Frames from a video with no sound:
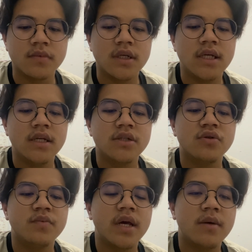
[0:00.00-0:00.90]
A leader
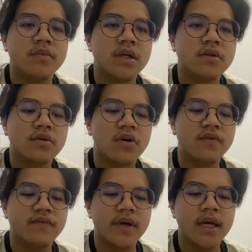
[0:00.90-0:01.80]
should be able to
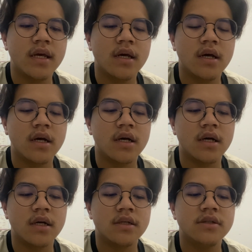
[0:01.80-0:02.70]
convey
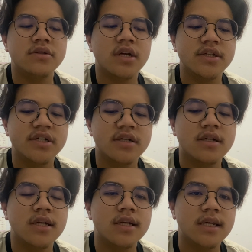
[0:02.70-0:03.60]
the instruction
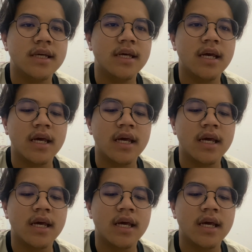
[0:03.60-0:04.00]
clearly